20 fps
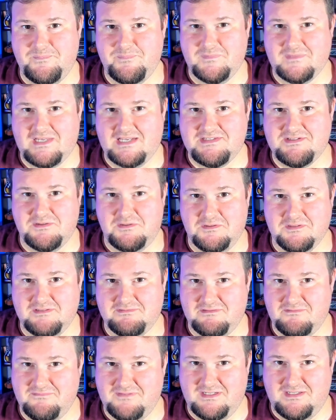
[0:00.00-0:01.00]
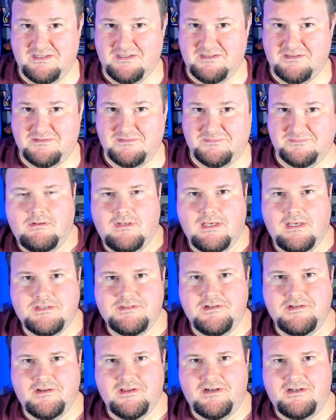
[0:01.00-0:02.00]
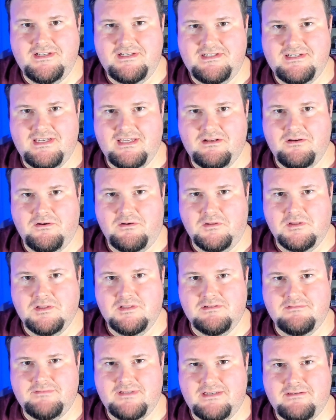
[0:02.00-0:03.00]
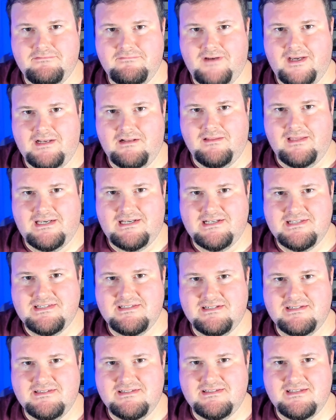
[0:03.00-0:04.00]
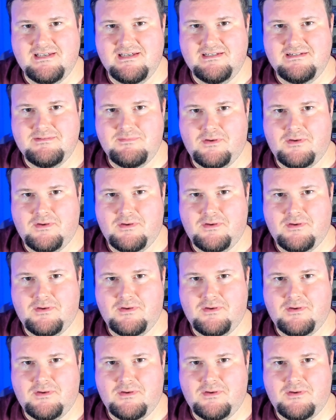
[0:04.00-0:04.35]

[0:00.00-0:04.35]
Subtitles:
That's a whole different video. Next, you're going to need to get hold of a Vital Assets and